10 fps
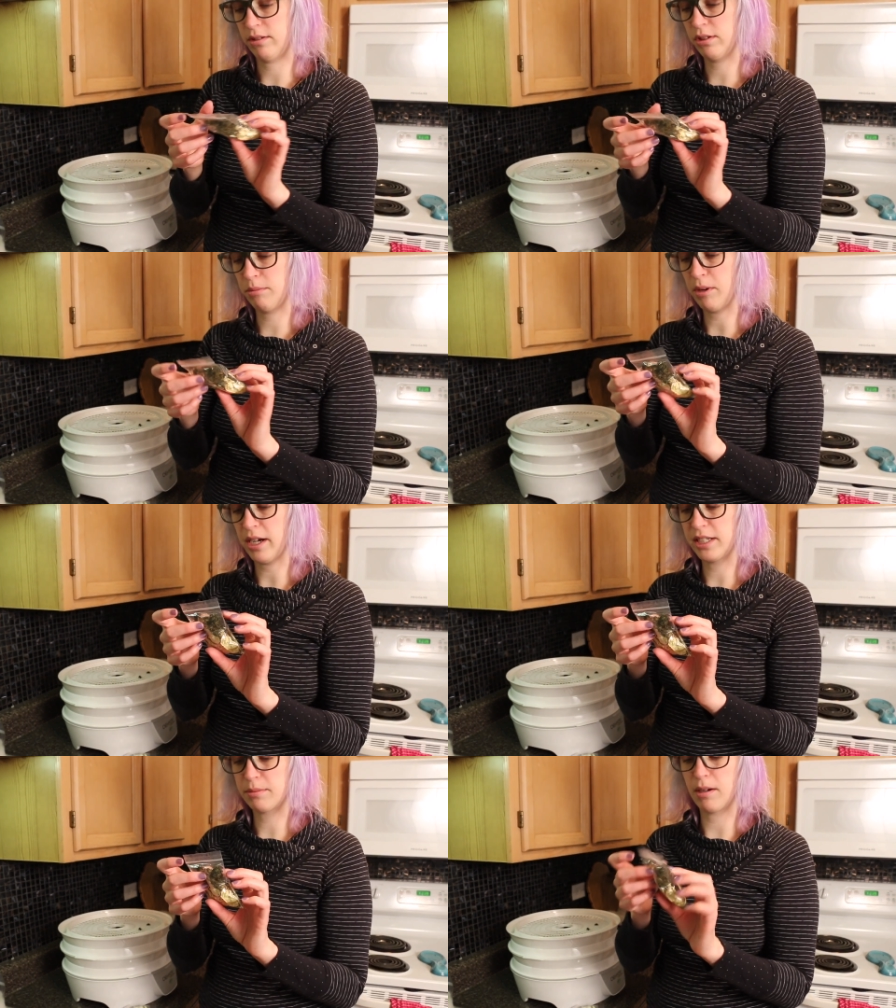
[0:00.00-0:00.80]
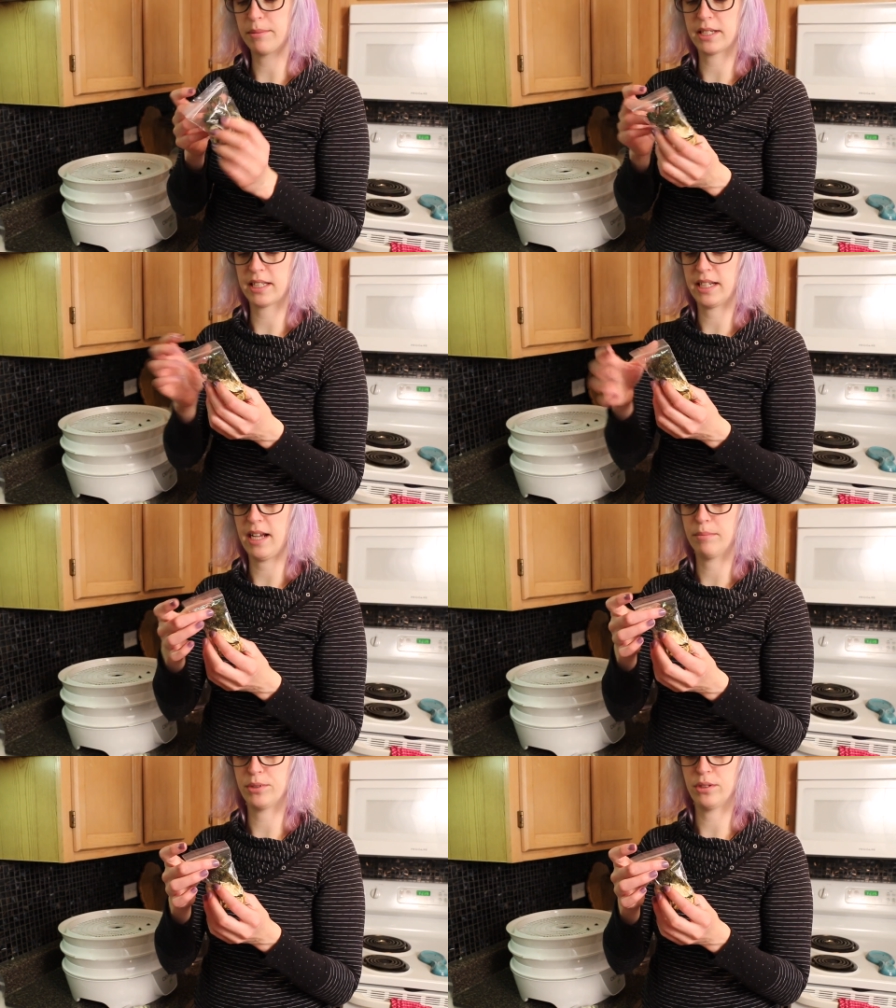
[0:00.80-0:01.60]
Although the broccoli's probably gonna get
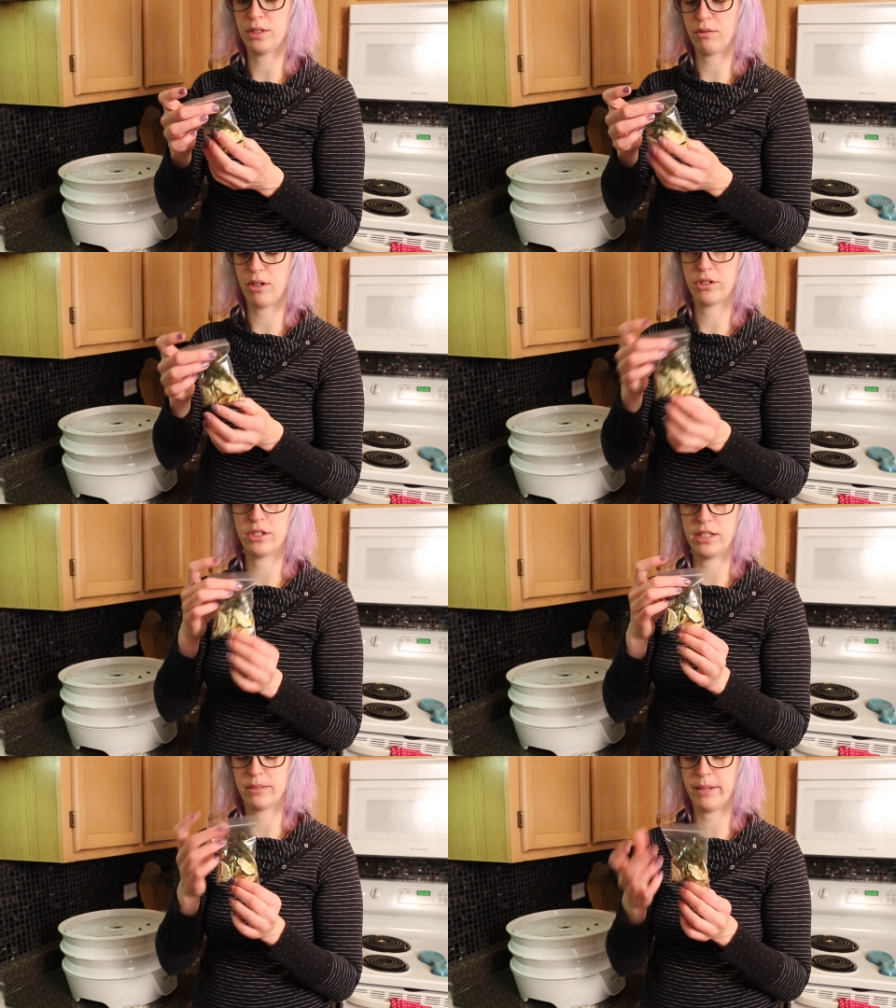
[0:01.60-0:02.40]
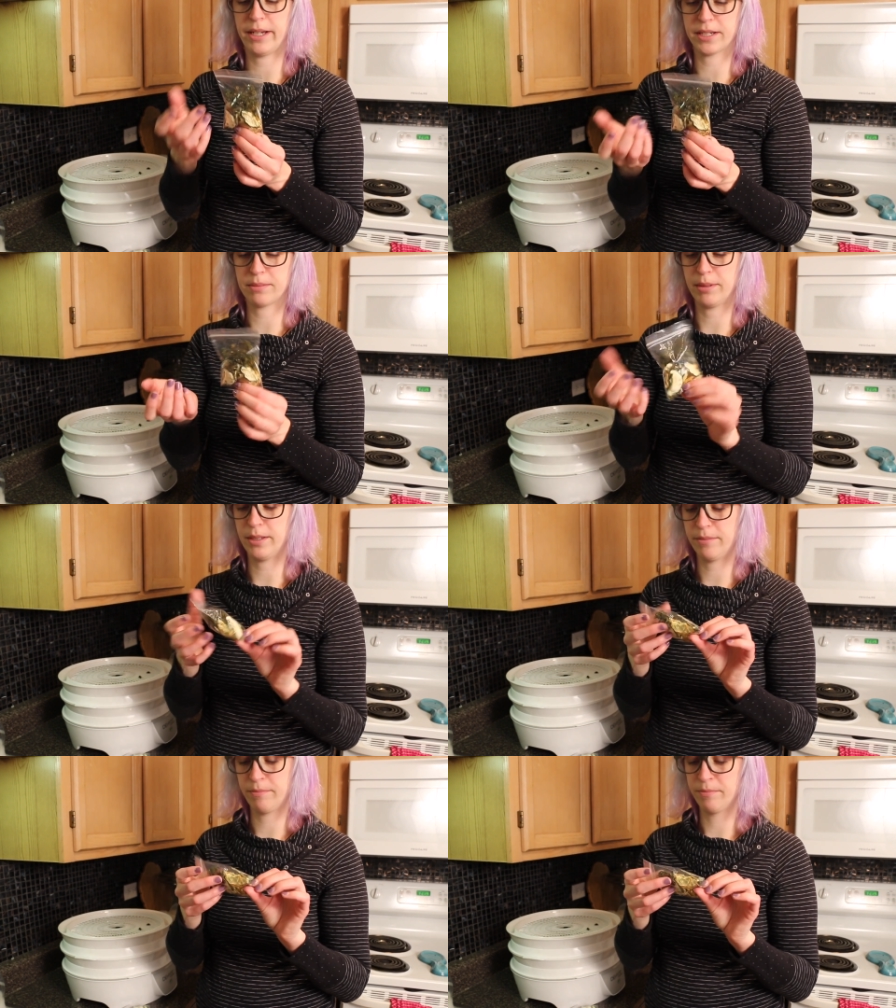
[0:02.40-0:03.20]
absolutely crushed in these bags, but